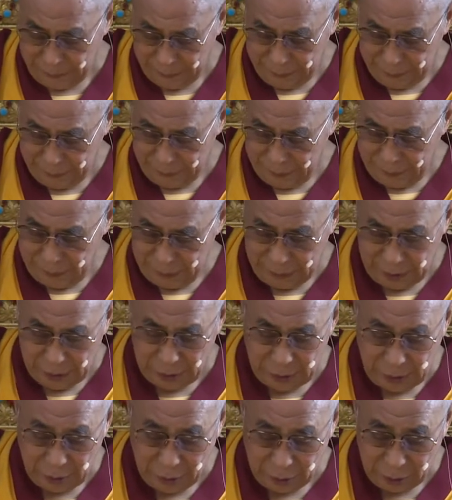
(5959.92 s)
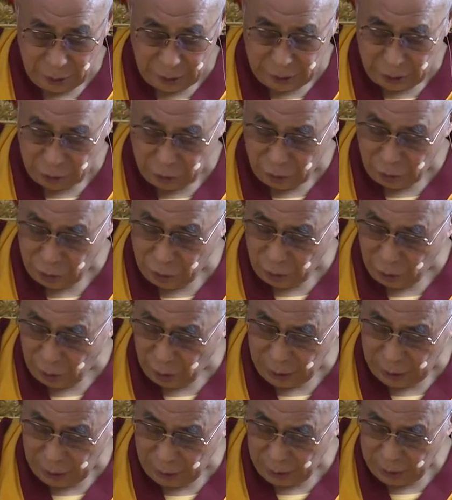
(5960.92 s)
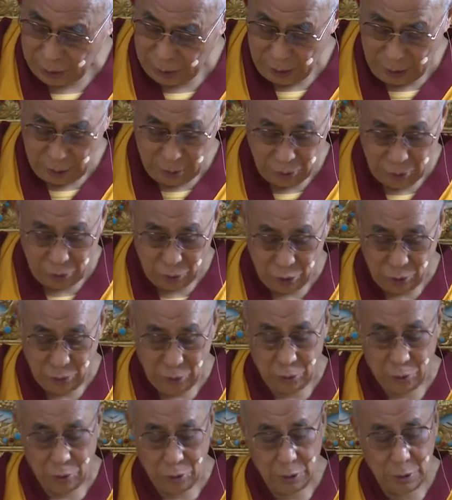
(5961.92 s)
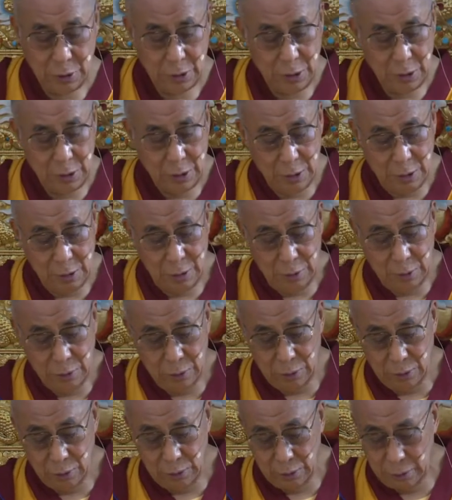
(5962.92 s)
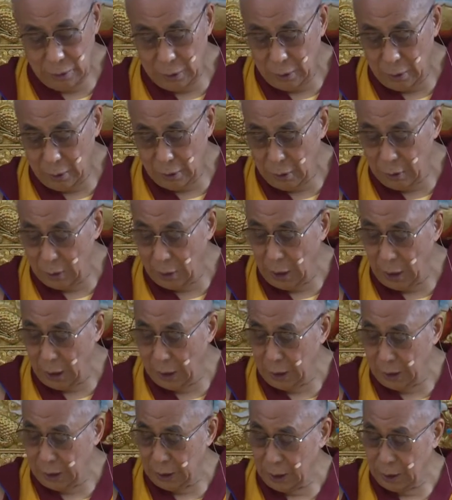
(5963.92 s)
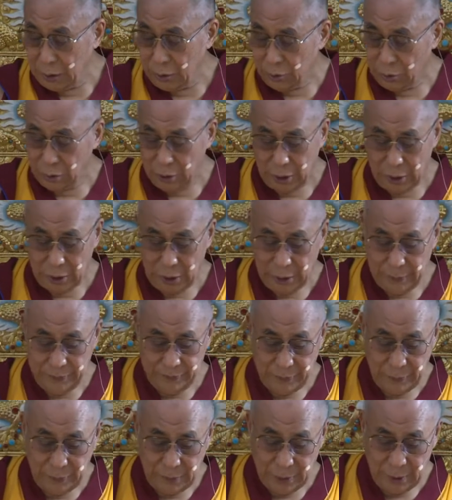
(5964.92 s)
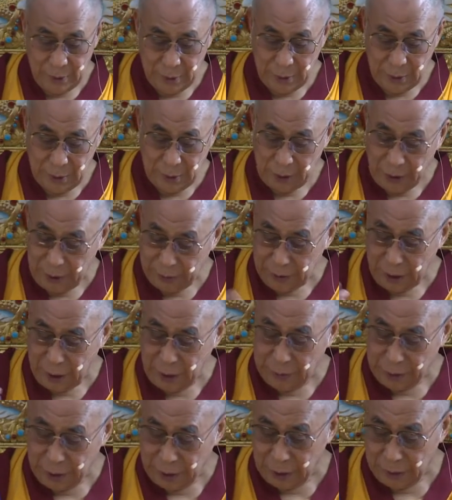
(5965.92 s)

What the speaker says: So one needs to, even though the focal object of that Commentaries meditation may be many, but we need to